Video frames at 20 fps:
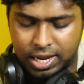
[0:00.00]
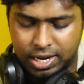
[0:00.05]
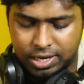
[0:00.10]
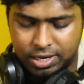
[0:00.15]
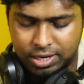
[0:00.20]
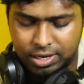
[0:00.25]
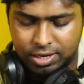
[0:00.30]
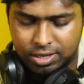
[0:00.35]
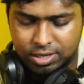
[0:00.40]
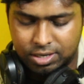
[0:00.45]

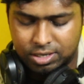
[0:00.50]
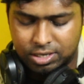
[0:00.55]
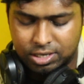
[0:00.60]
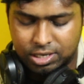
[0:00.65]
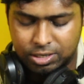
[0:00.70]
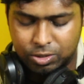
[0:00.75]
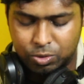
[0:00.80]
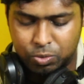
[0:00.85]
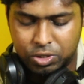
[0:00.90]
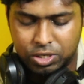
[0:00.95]
and uh,
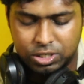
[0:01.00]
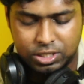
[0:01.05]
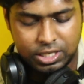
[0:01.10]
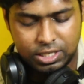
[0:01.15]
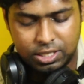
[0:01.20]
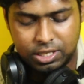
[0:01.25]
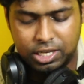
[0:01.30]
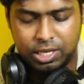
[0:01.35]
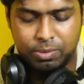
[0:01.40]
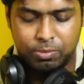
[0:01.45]
I don't want to say
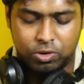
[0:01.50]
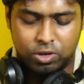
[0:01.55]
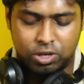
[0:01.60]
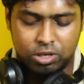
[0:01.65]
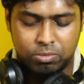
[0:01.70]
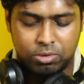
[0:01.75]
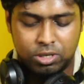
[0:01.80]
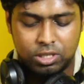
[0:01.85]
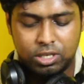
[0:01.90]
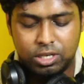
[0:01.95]
the name
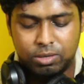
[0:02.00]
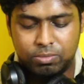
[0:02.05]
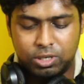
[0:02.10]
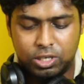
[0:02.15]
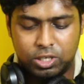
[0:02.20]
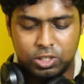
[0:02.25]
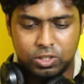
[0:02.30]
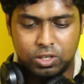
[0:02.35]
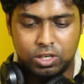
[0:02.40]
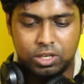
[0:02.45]
wrong, brother, I'm
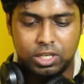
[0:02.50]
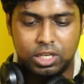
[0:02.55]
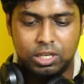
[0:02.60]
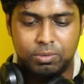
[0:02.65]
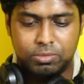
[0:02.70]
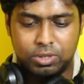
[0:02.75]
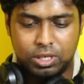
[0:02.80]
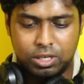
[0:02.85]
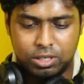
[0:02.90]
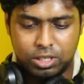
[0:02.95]
really
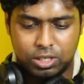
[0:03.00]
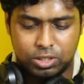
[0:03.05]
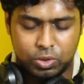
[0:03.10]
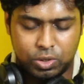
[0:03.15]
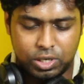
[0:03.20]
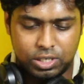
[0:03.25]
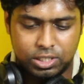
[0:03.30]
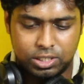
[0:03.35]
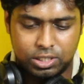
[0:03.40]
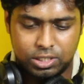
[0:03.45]
sorry. Uh,
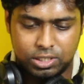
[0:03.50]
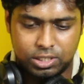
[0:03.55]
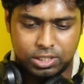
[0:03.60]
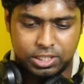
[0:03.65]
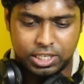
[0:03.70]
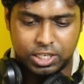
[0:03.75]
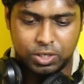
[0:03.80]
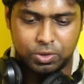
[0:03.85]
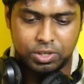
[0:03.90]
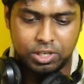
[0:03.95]
so I'll just
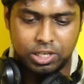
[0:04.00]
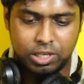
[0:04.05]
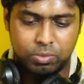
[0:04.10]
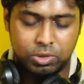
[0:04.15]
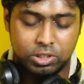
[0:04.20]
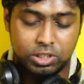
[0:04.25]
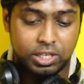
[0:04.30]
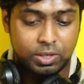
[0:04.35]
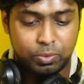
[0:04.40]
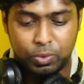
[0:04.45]
check out the name once